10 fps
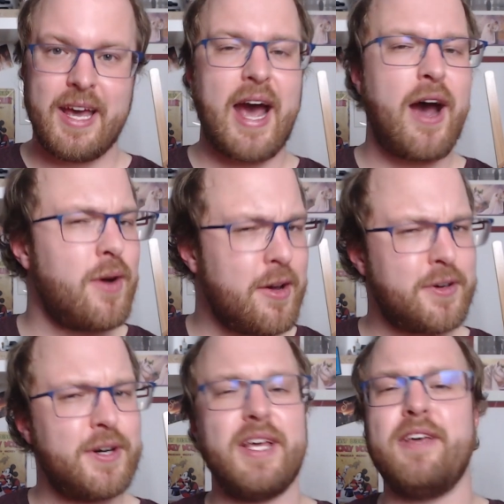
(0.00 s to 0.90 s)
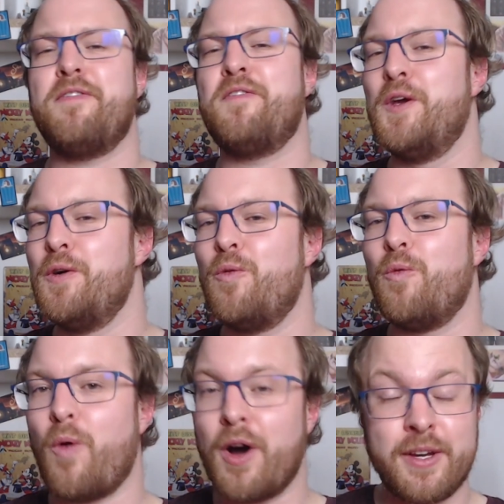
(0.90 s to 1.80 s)
However, if you
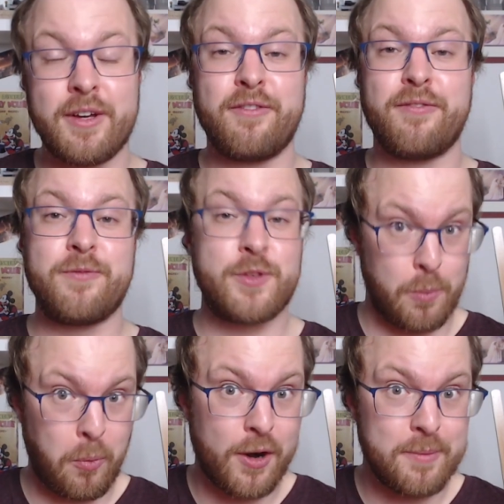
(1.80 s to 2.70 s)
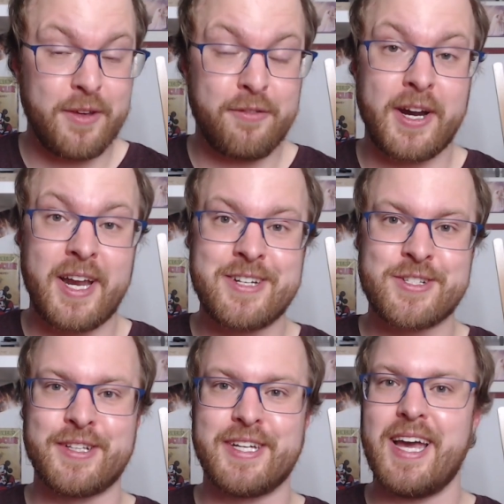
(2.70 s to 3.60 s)
want to support me
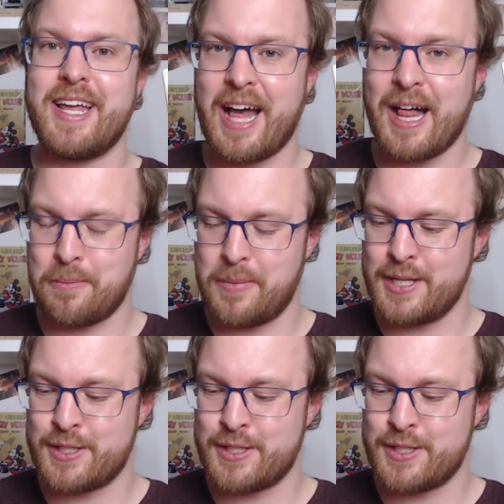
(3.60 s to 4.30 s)
financially and help me